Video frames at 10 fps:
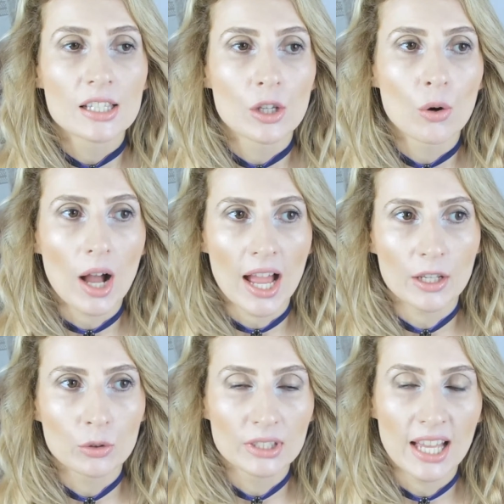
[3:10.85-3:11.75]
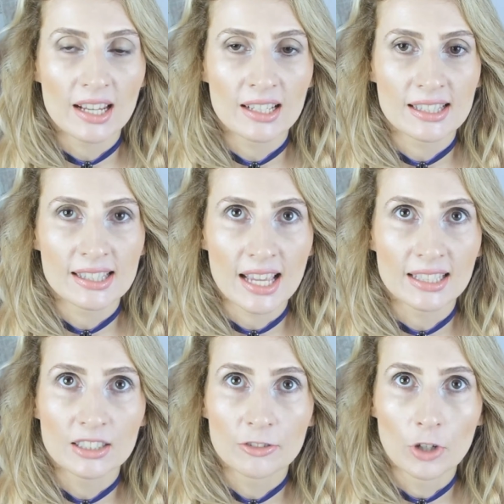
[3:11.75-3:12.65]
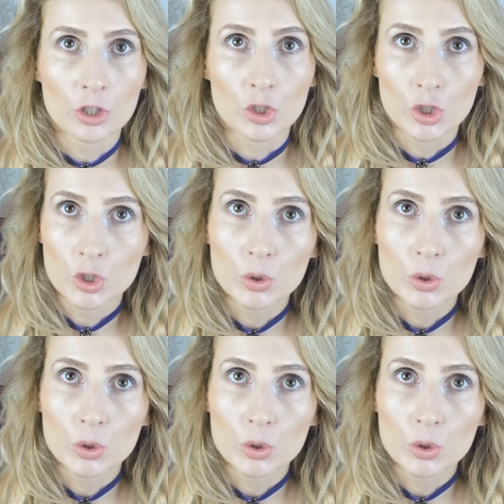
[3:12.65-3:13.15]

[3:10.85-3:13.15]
so I could then send the photos